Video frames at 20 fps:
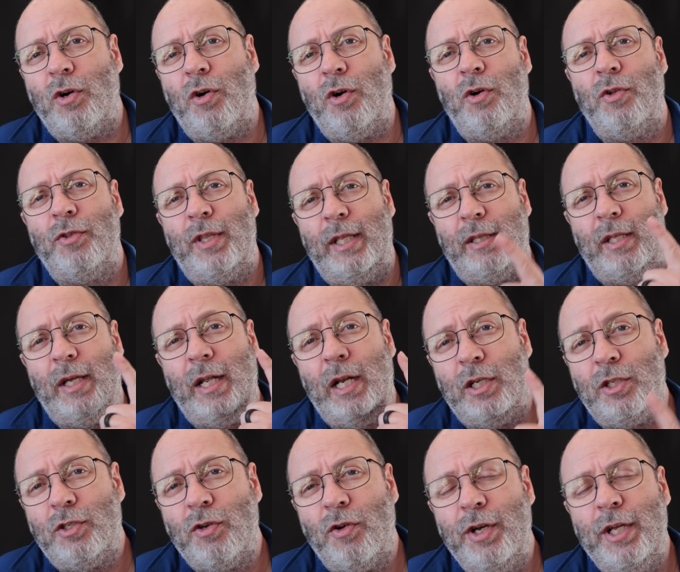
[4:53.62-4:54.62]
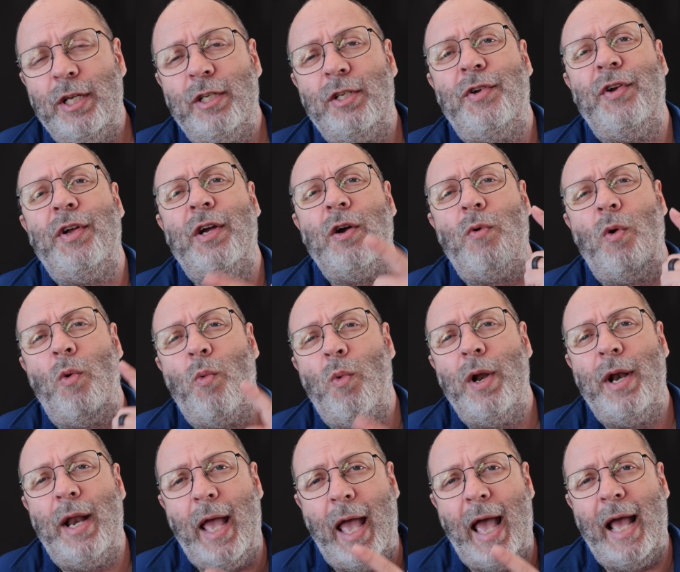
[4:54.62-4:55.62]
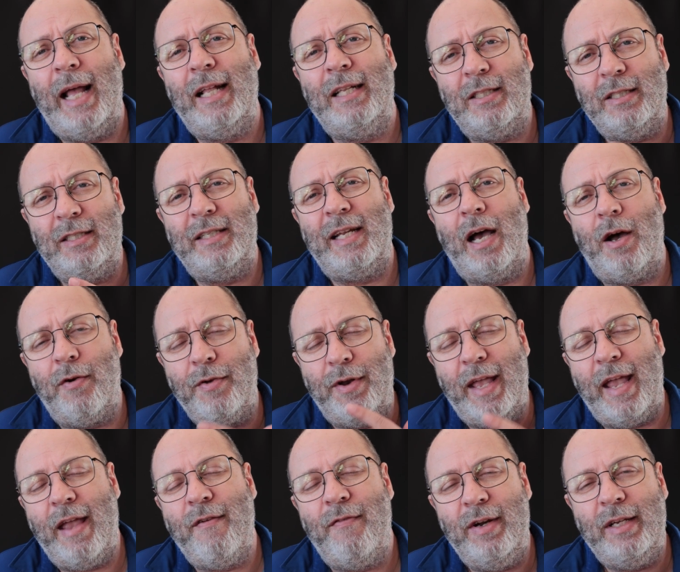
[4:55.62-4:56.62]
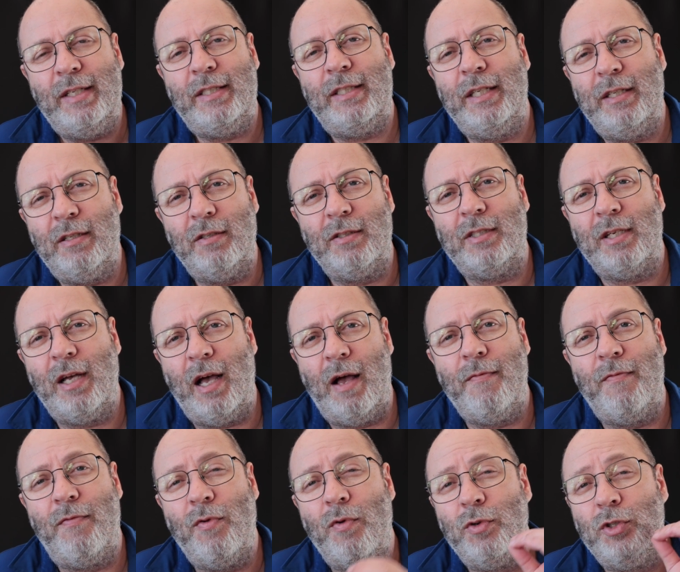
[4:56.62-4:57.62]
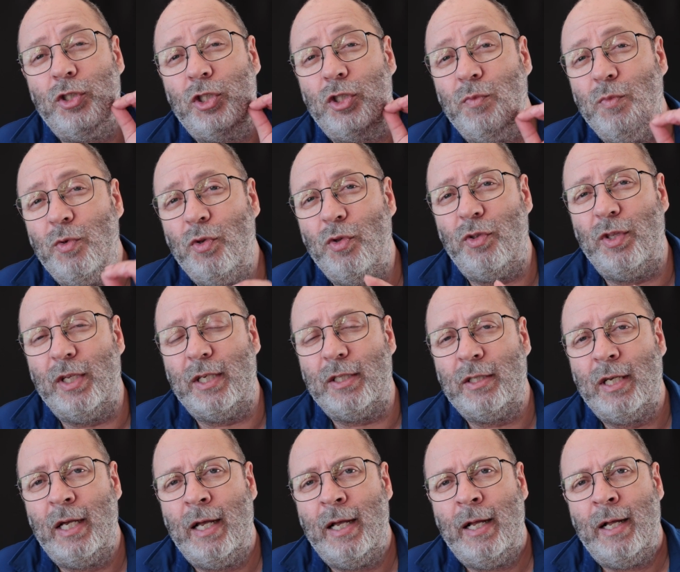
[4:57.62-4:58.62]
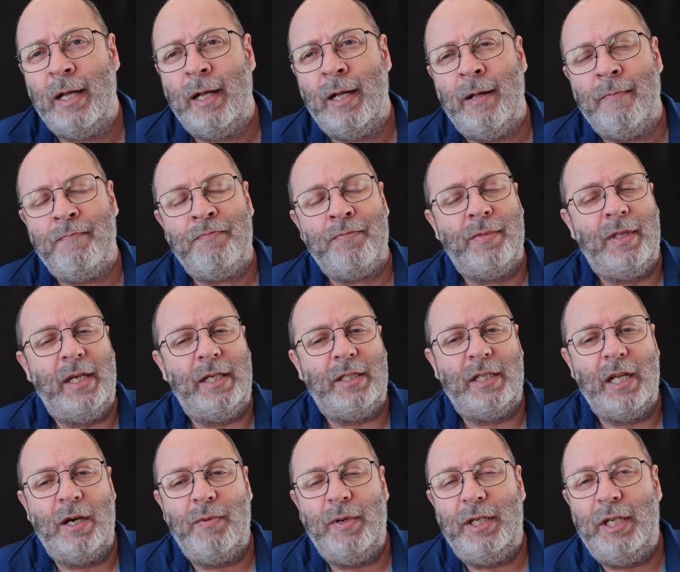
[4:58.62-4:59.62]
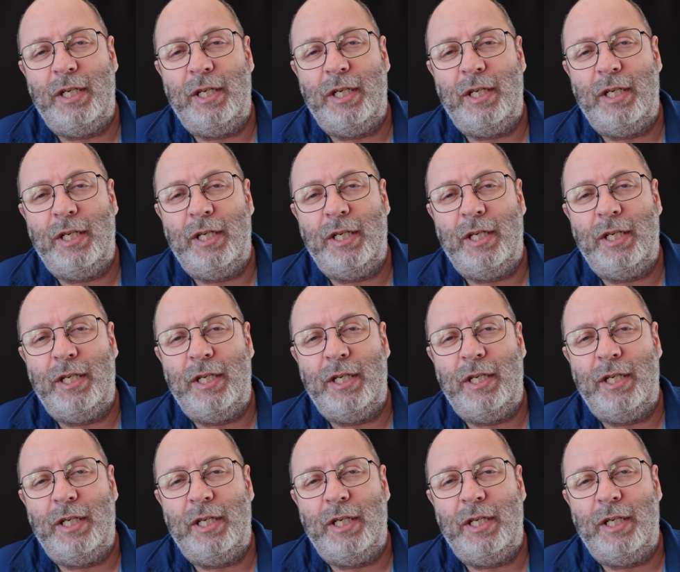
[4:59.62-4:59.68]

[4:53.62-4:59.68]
are that the electronic trigger will win hands down every single time for smoothness. There's no